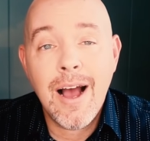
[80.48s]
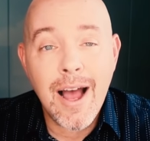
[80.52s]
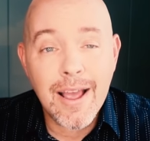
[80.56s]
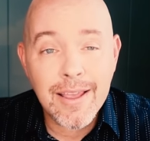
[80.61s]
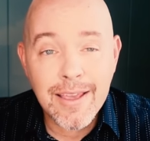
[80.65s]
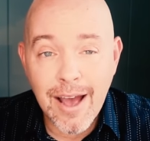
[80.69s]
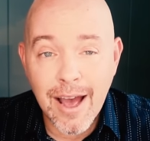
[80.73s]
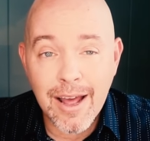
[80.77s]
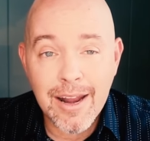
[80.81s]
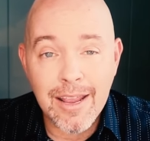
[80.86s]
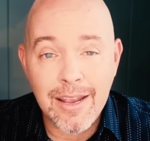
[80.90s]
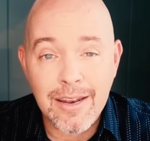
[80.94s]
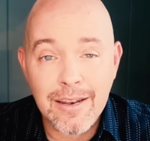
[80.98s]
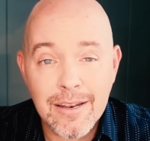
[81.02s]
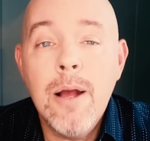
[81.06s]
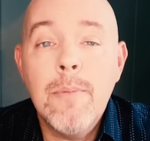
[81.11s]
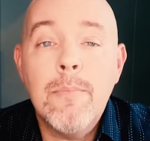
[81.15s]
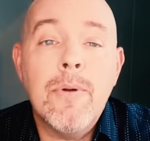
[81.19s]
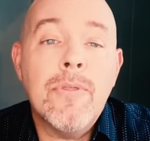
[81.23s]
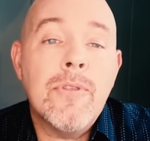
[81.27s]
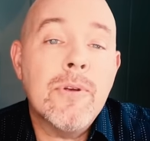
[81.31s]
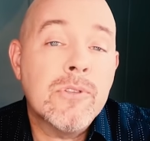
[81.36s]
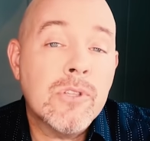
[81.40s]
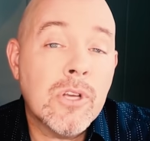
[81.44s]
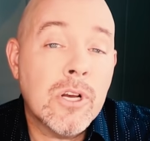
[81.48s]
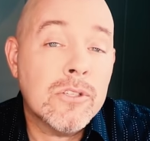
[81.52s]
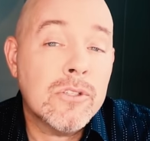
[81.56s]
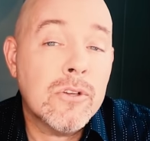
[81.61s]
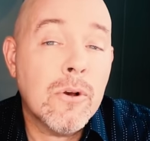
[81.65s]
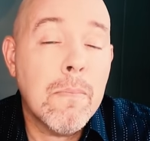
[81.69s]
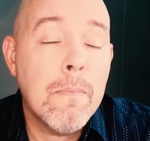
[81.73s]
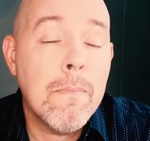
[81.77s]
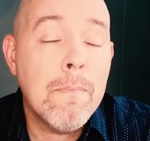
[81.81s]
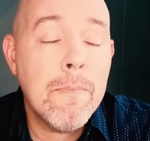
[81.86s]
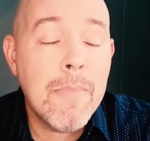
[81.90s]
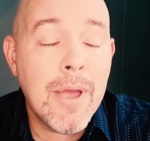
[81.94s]
I got it. But there's
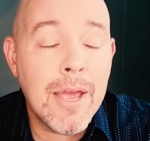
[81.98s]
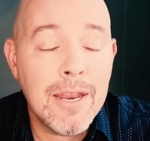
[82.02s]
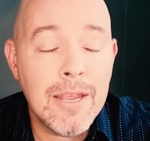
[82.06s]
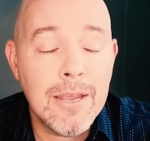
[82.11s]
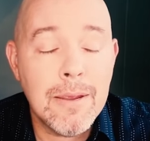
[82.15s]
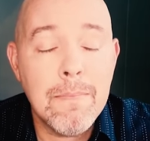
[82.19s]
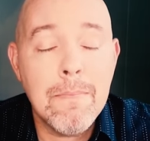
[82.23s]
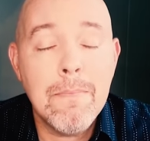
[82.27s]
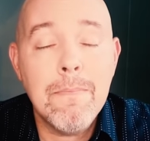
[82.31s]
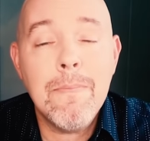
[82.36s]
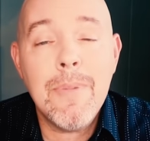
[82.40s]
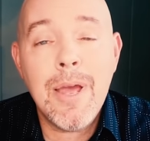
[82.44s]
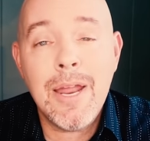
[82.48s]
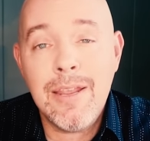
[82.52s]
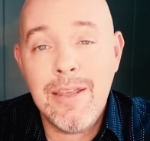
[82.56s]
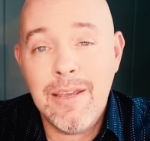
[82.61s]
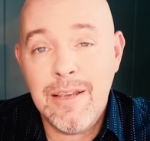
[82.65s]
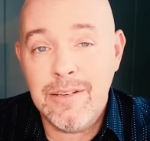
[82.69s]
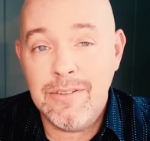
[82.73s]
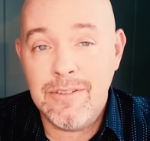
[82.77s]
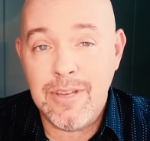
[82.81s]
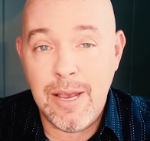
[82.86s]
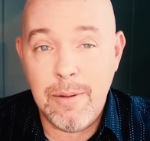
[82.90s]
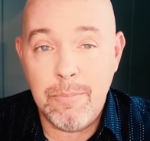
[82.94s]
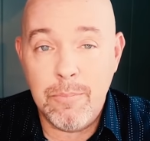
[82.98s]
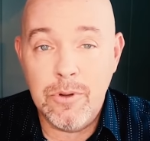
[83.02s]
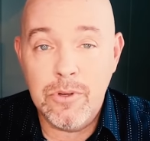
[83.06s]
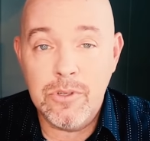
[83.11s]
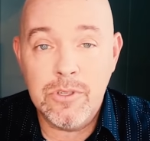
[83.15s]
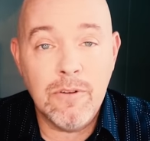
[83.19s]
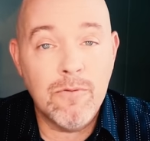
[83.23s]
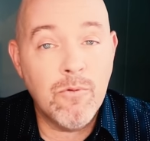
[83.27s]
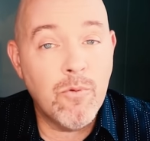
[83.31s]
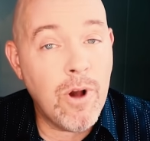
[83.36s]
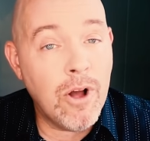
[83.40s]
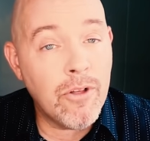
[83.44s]
also many, many
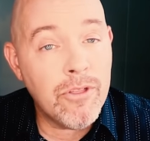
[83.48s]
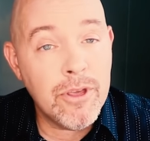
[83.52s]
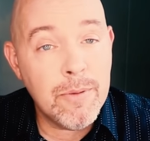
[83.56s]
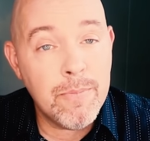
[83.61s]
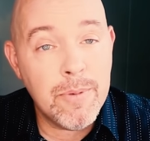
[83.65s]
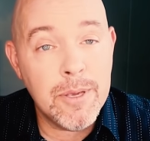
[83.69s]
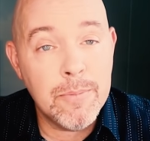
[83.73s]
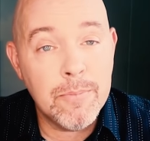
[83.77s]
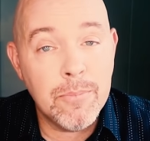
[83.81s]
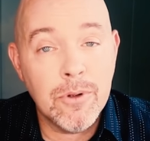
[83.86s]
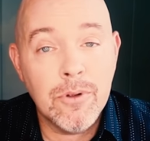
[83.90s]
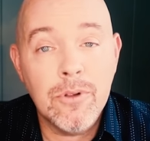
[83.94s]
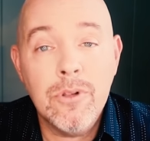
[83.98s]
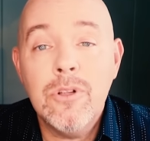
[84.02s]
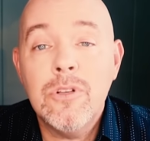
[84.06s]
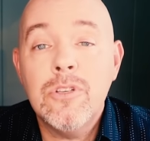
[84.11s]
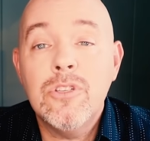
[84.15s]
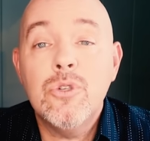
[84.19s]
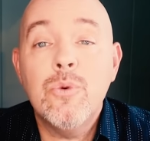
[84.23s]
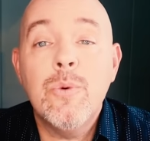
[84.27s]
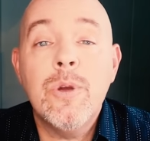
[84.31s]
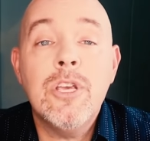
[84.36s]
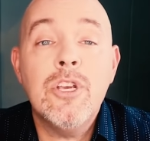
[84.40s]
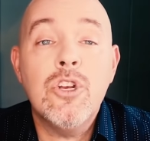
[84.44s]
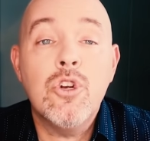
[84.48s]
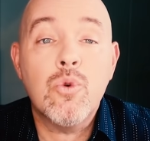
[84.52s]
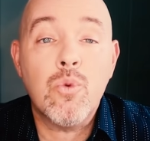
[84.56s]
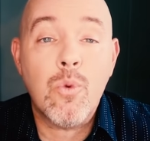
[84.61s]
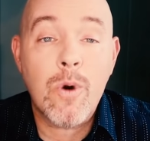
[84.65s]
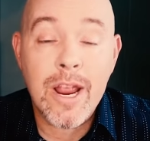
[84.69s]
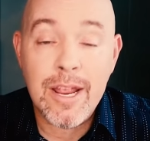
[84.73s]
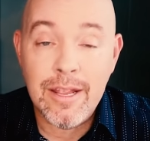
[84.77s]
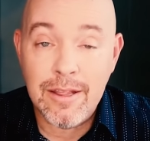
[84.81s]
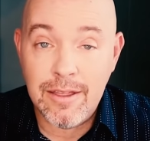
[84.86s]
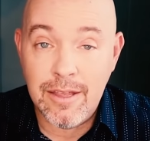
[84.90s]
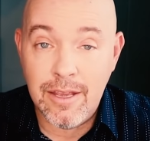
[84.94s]
examples of wealthy people doing
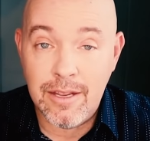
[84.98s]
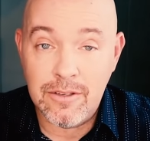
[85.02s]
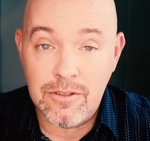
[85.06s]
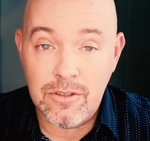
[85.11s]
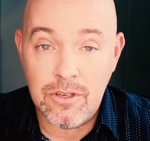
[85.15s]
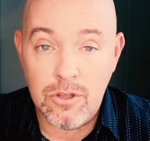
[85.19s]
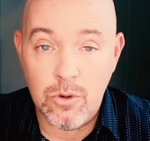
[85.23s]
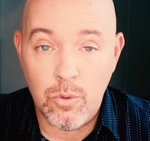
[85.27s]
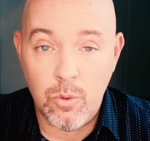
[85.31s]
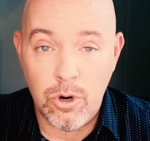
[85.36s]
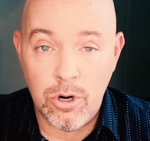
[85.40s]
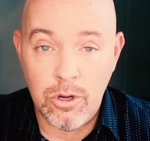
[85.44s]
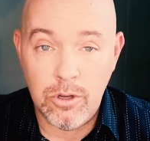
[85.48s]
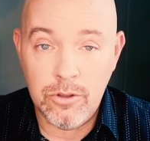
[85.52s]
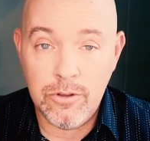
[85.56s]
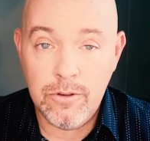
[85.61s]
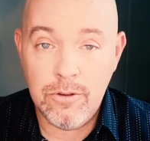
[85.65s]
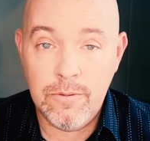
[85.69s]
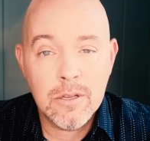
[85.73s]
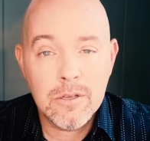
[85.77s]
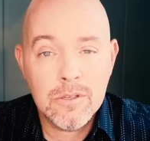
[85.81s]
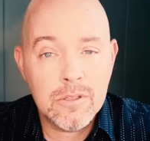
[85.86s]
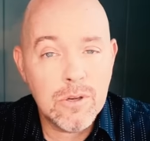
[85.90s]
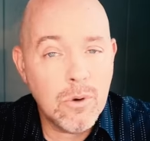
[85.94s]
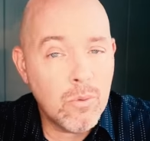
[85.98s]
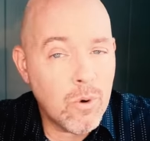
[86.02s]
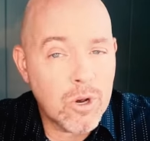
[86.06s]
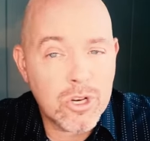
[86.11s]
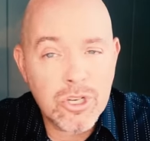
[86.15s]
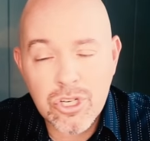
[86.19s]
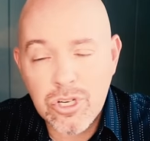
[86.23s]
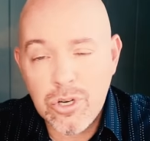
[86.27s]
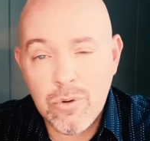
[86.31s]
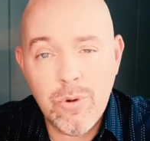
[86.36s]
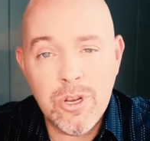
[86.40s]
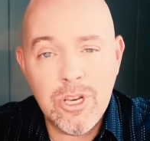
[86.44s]
great things in the world. So
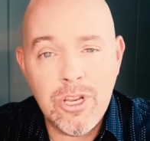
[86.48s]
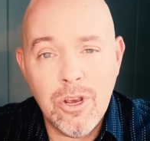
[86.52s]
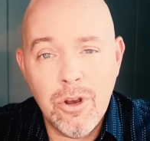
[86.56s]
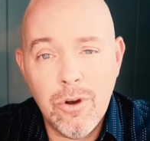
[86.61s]
what should we